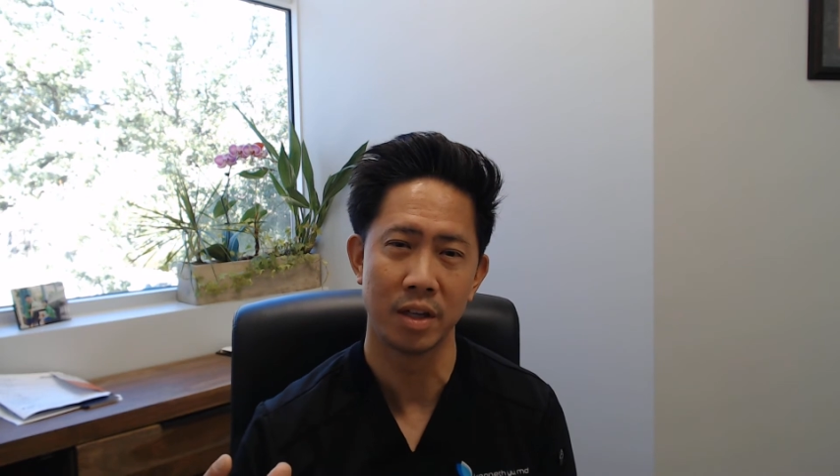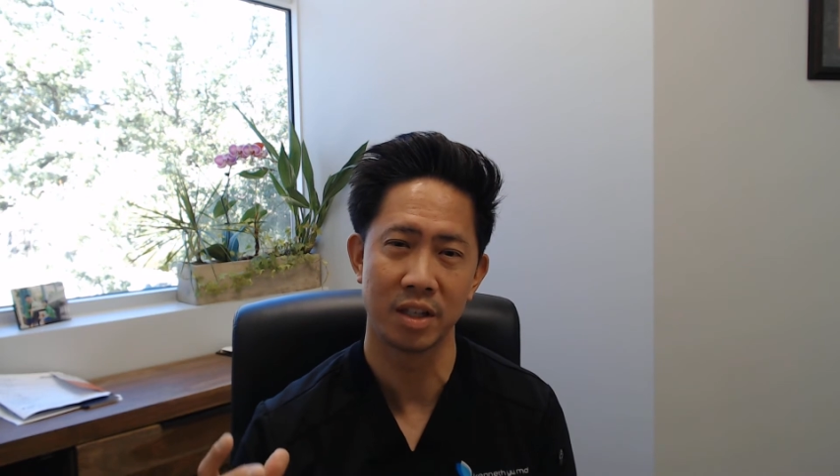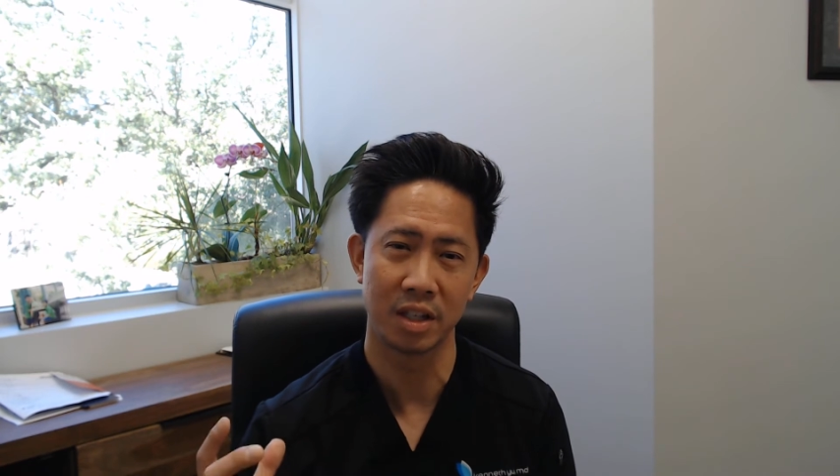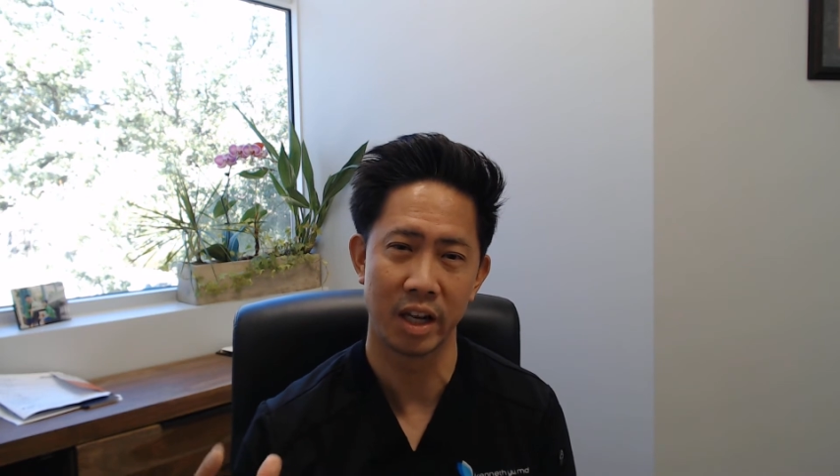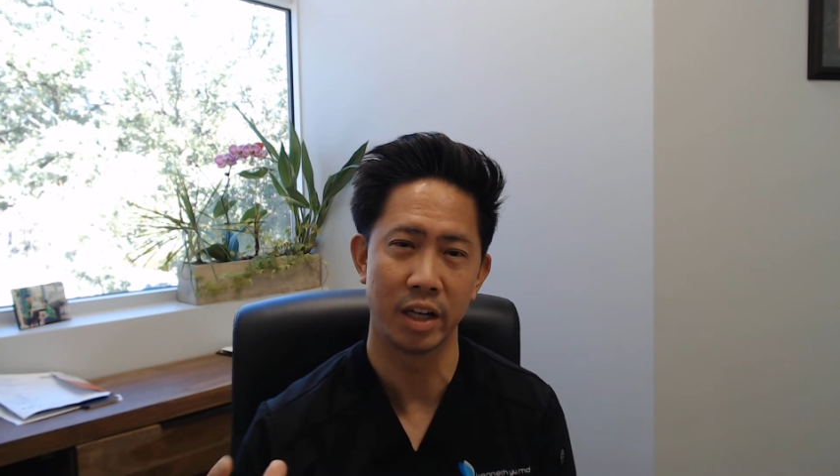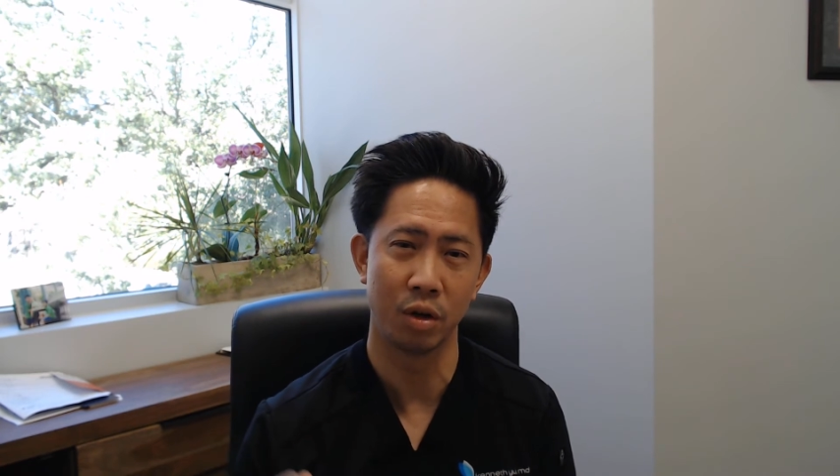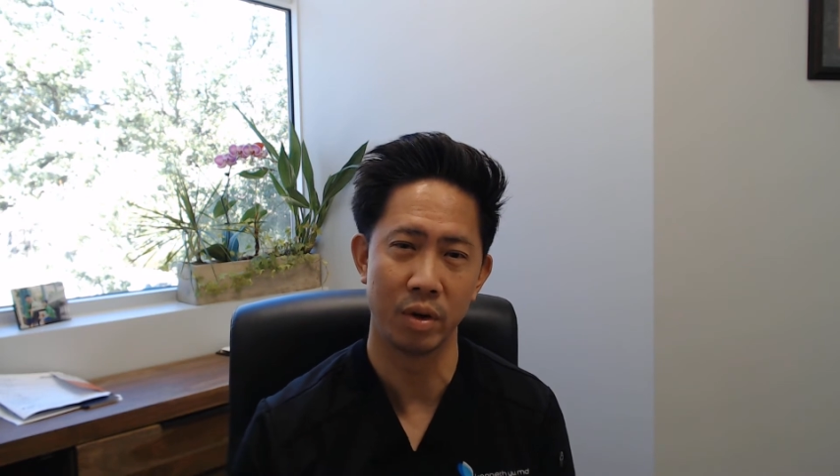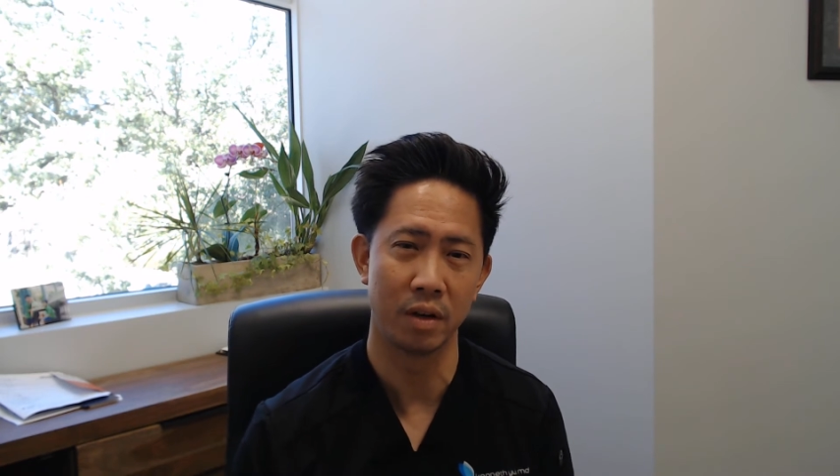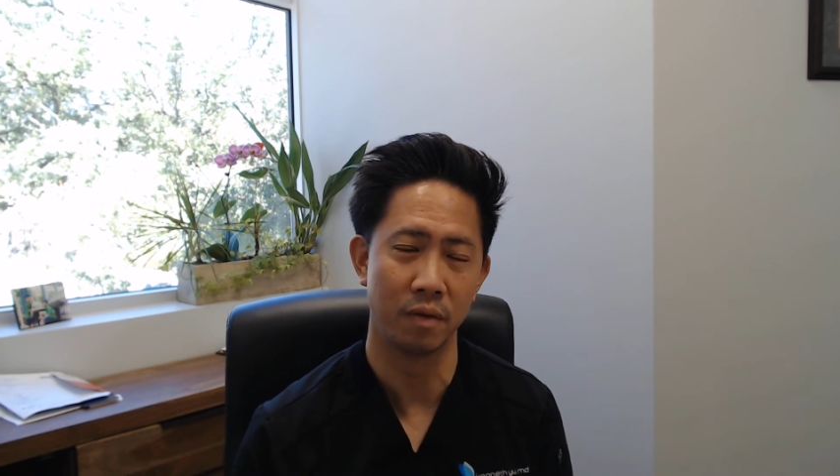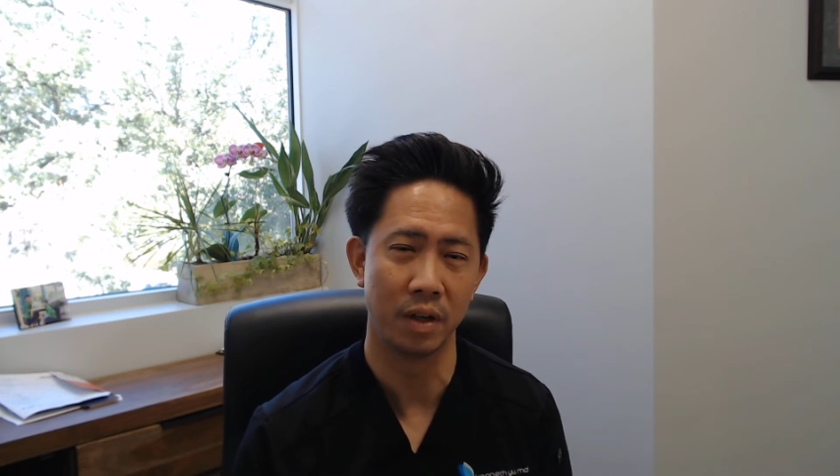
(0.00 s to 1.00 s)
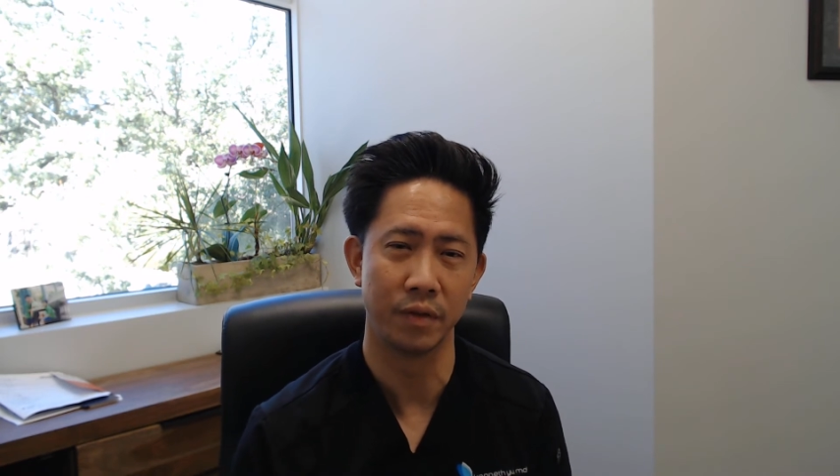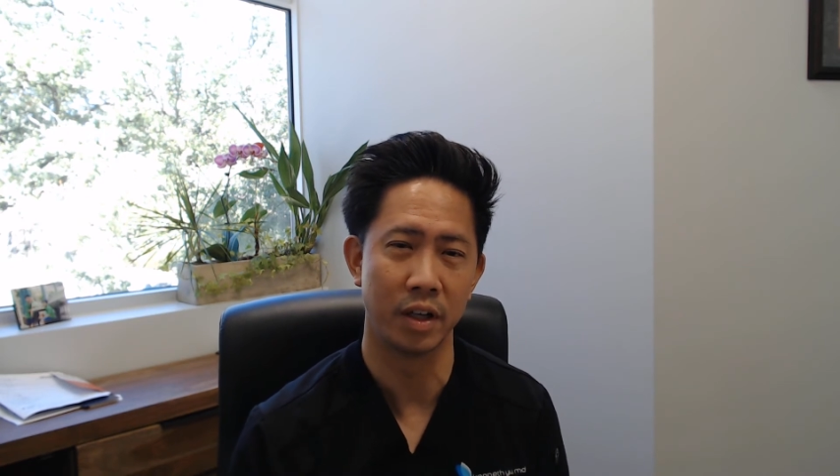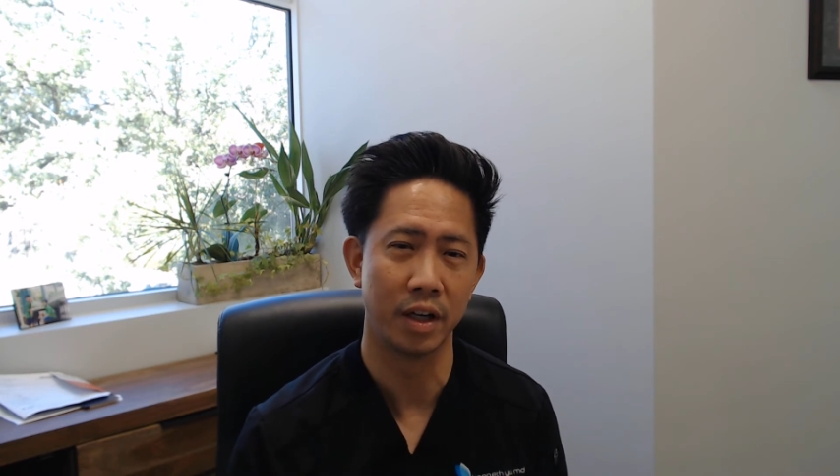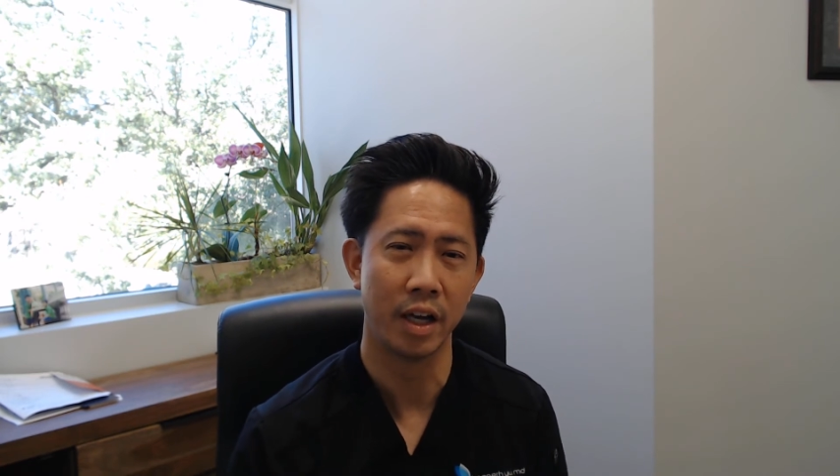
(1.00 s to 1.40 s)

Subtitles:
slight degree of lifting.